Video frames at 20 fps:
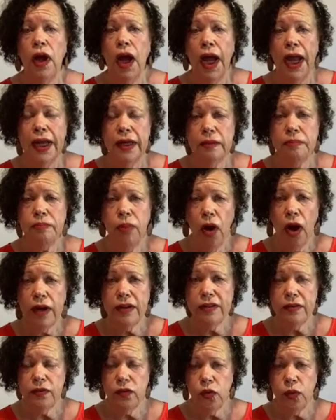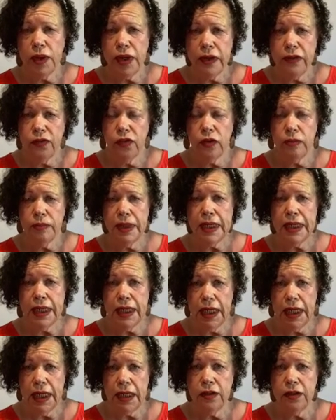I had a box of 24
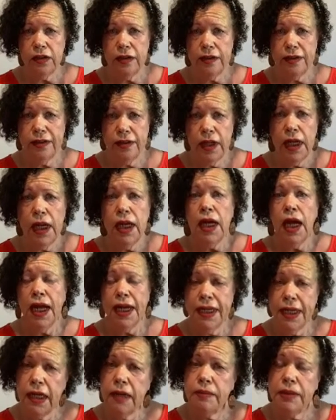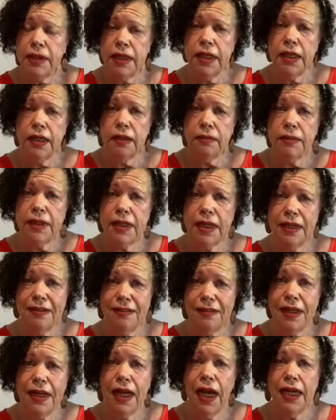medications. I came into him and I
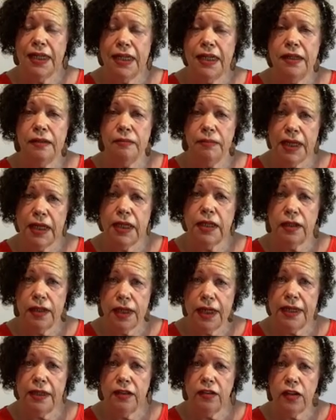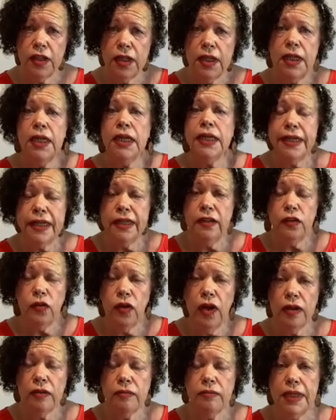said, I need to make a change. Can you
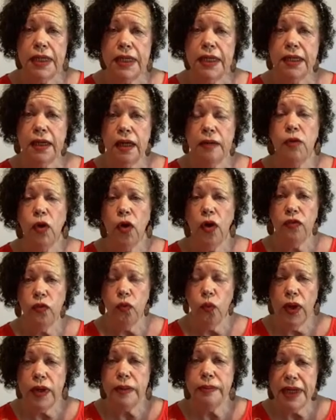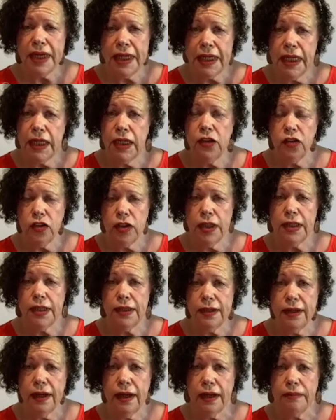help me come off one medication at a
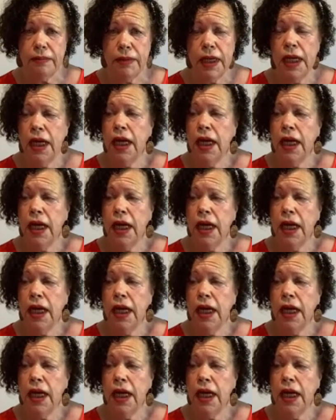time?